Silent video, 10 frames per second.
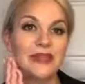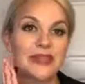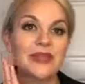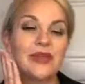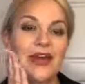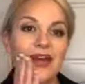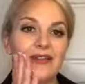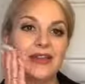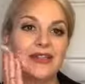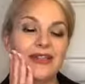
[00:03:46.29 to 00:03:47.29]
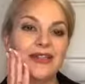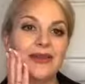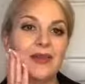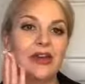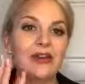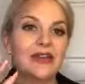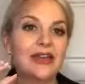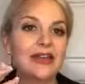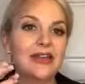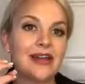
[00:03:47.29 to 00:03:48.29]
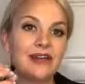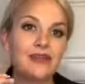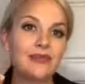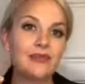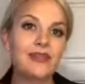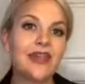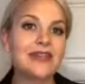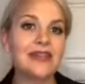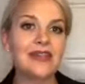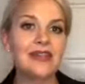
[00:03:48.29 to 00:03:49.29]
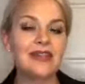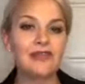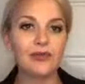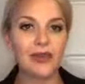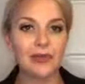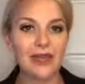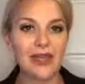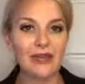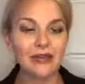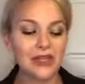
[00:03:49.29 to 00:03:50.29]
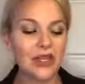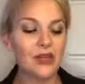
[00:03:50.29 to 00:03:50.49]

because you have that dead skin barrier that kind of prevents anything from coming out.